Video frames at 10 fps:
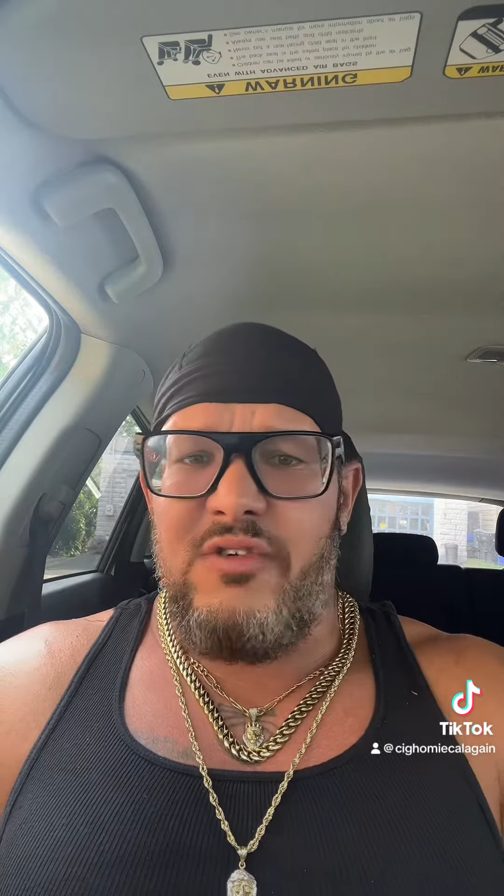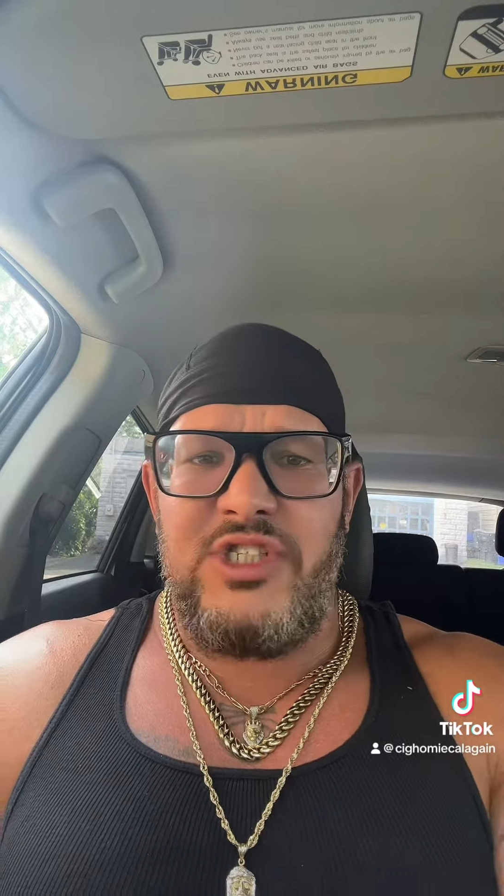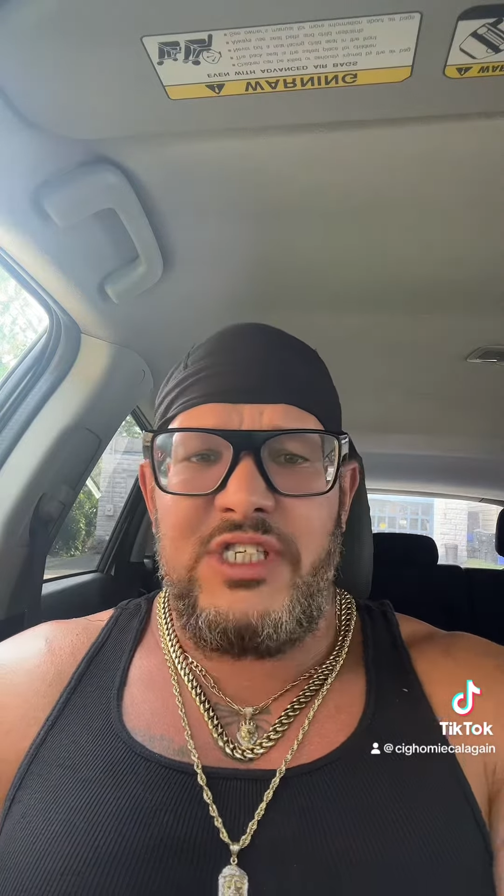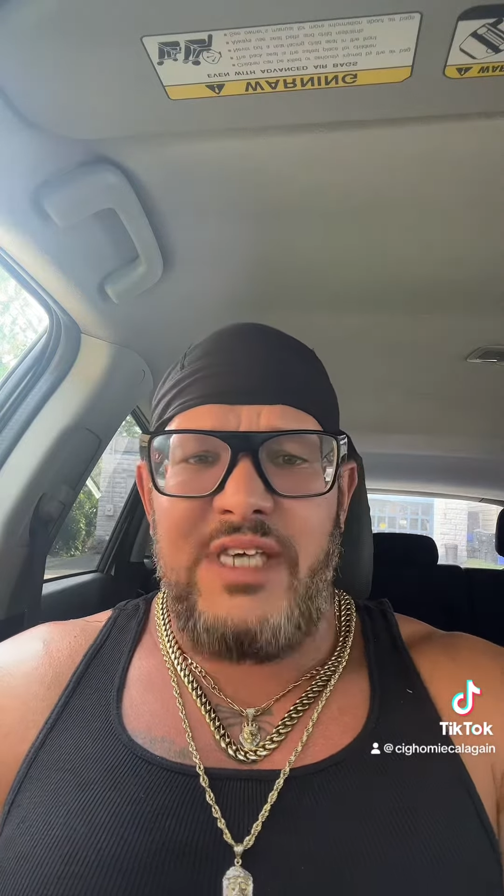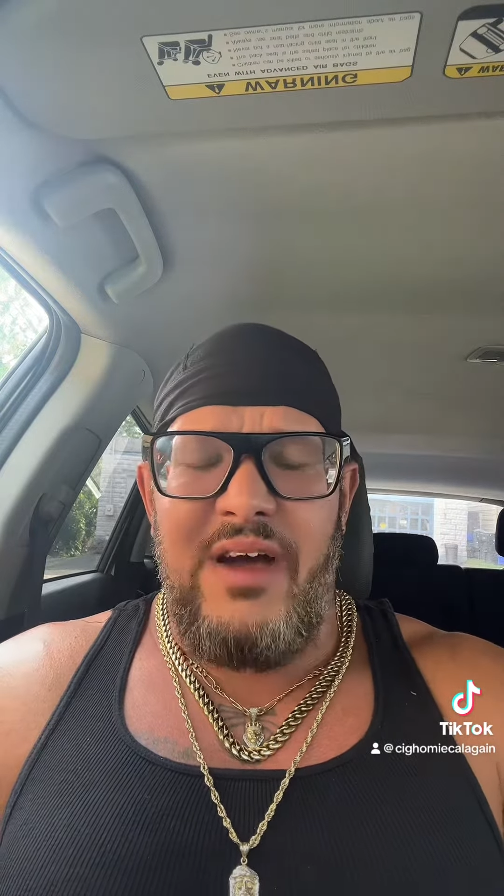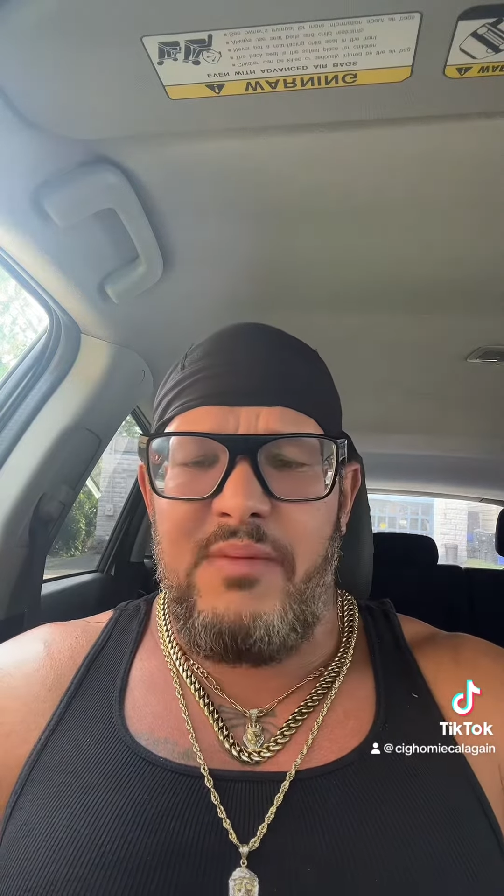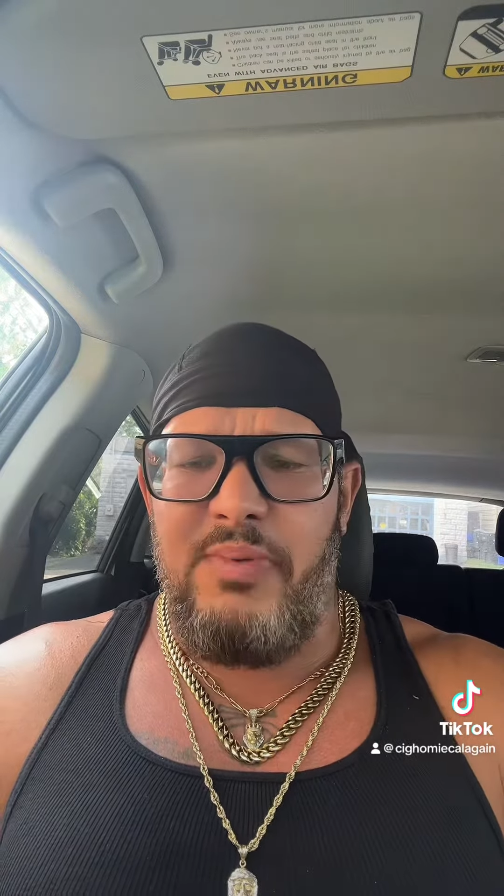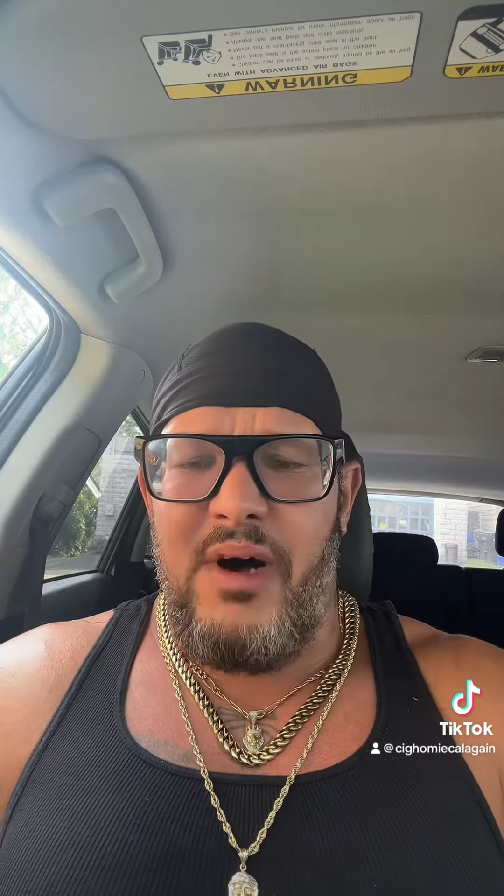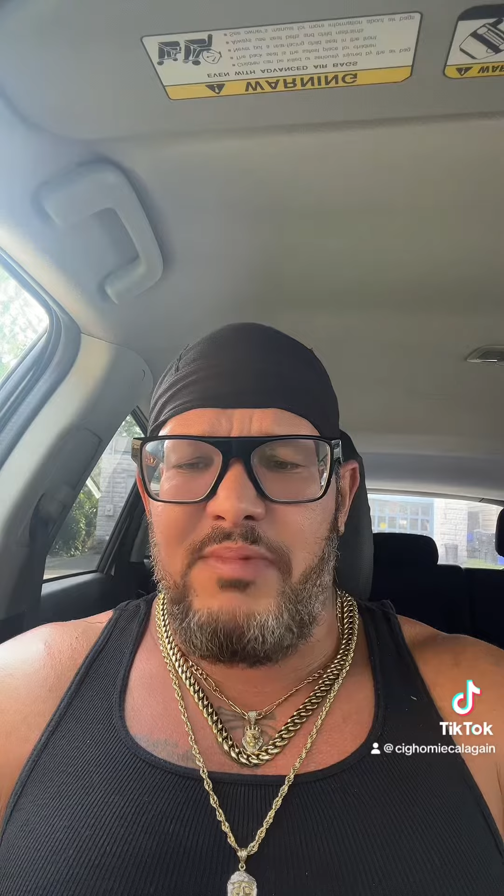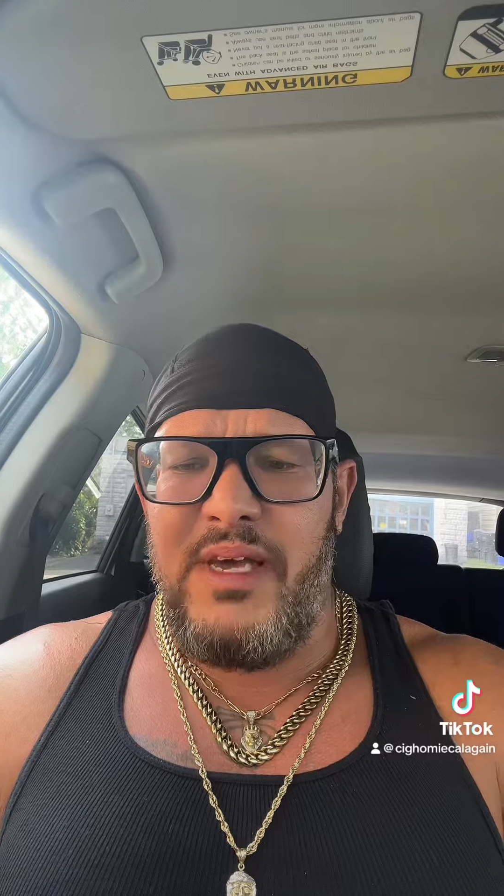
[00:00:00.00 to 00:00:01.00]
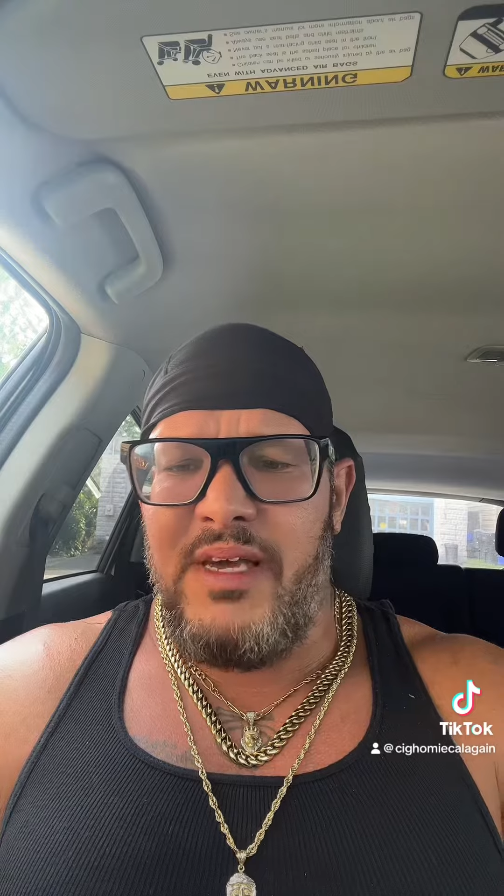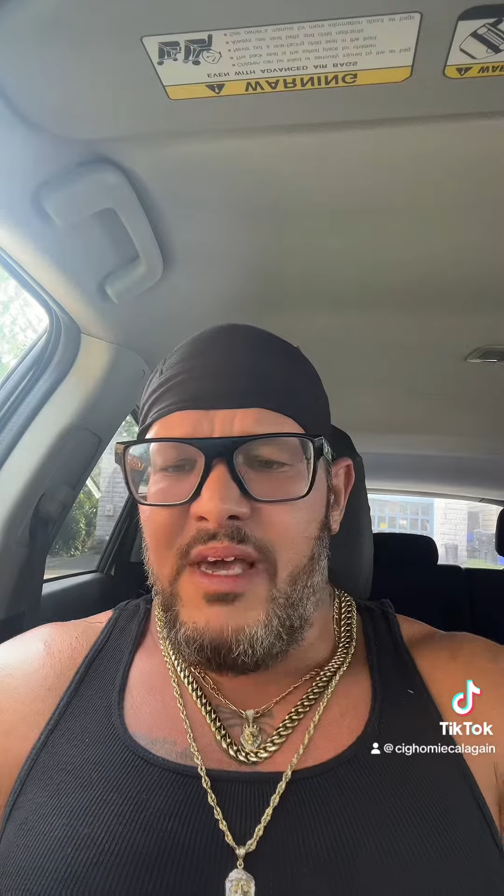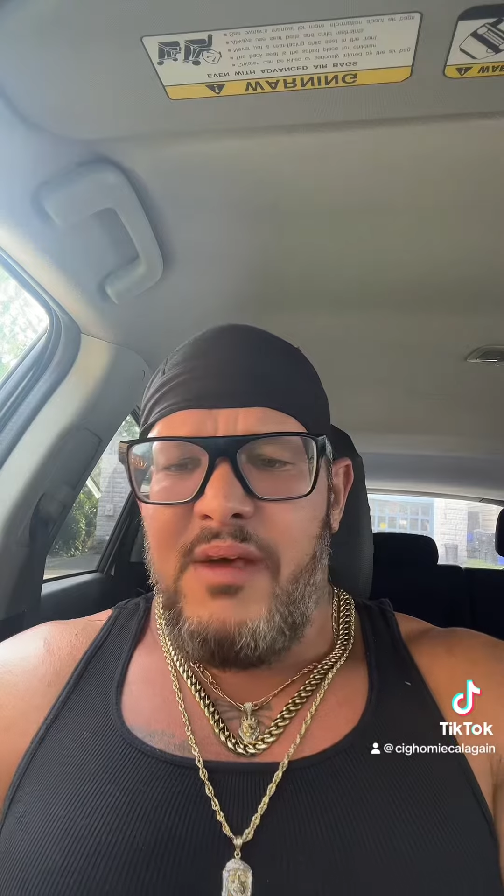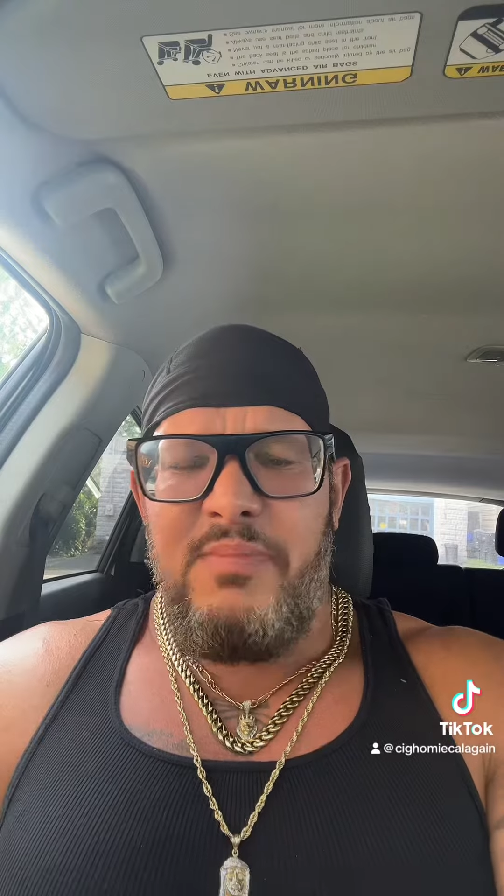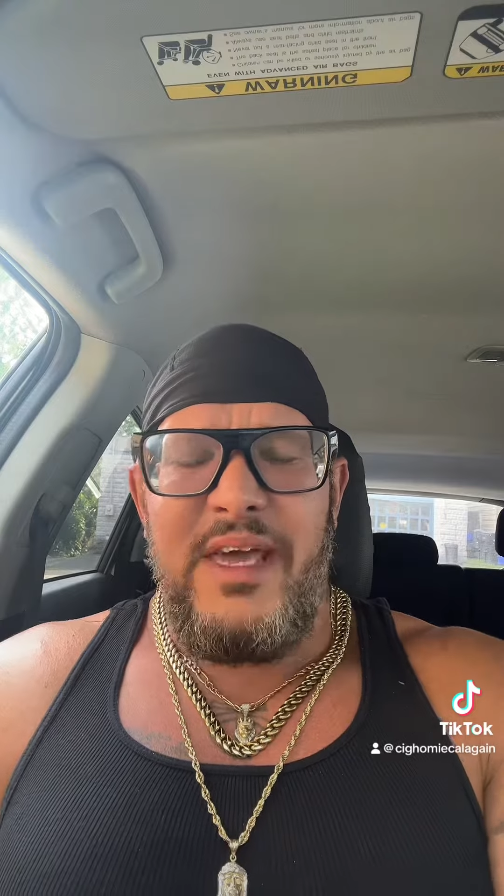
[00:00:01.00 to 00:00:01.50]
if she's out in public
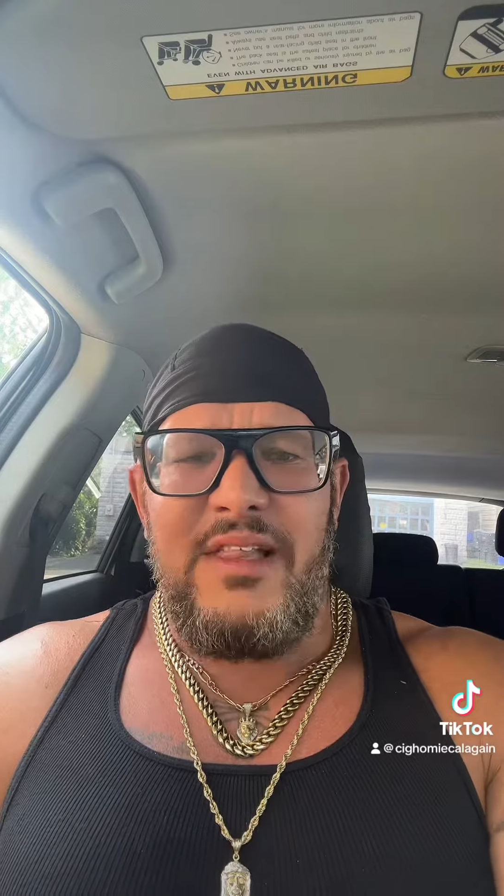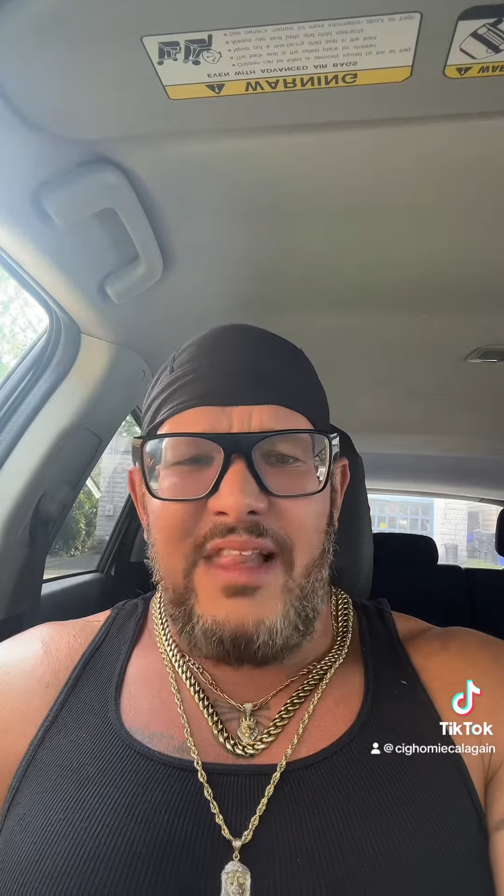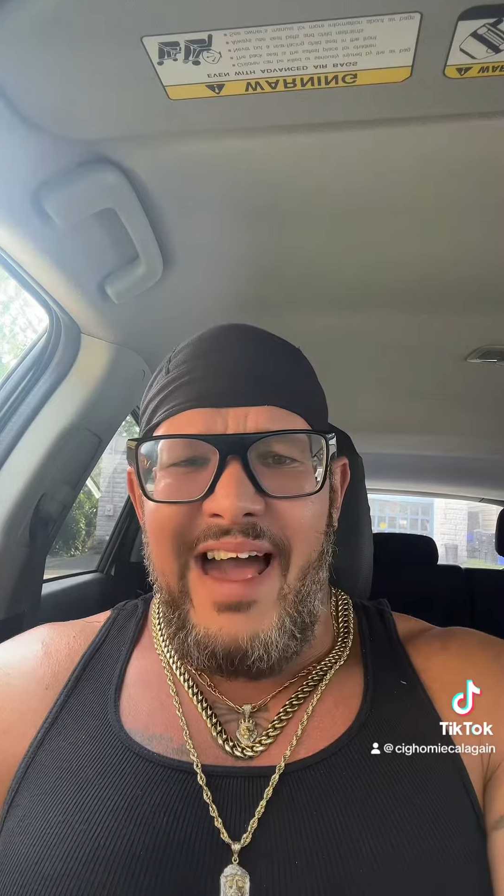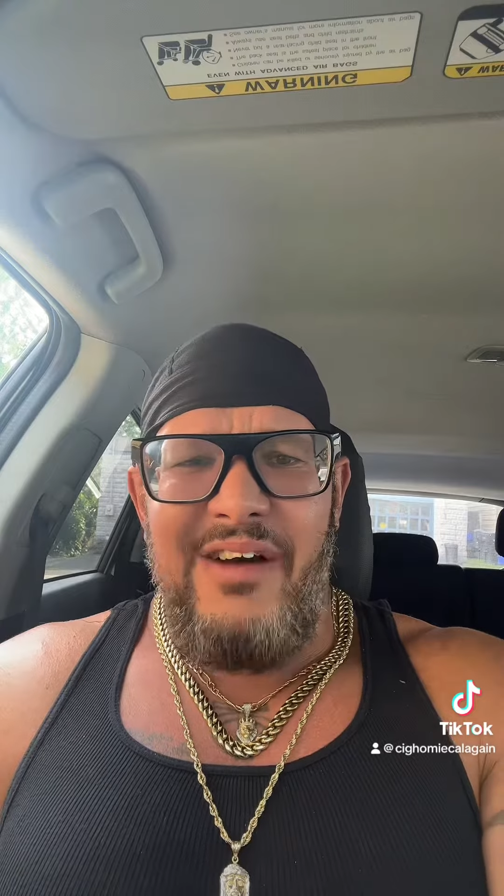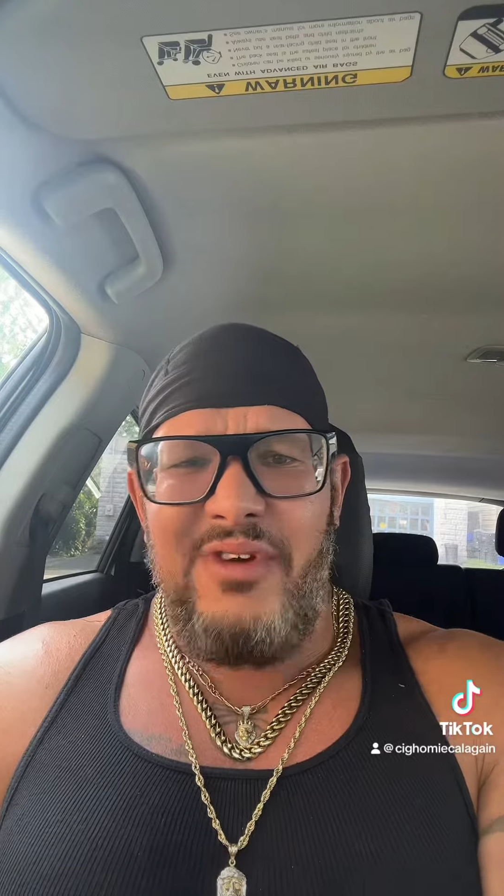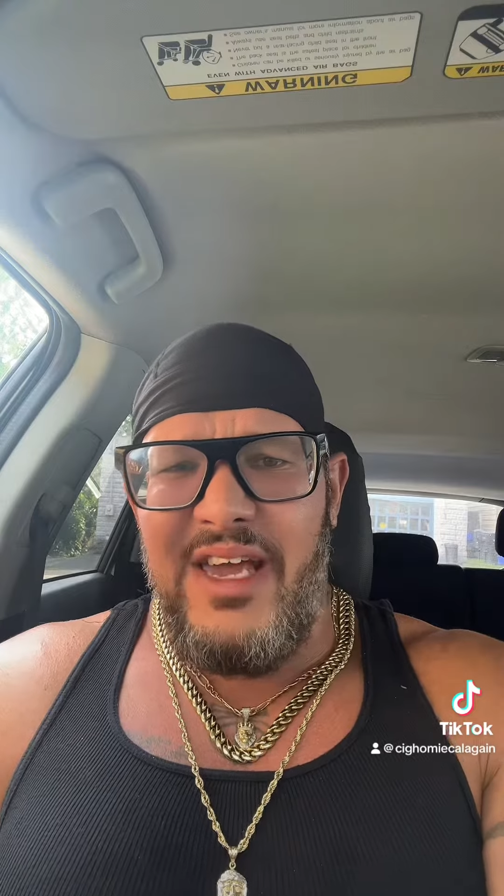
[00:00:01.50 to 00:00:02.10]
being loud,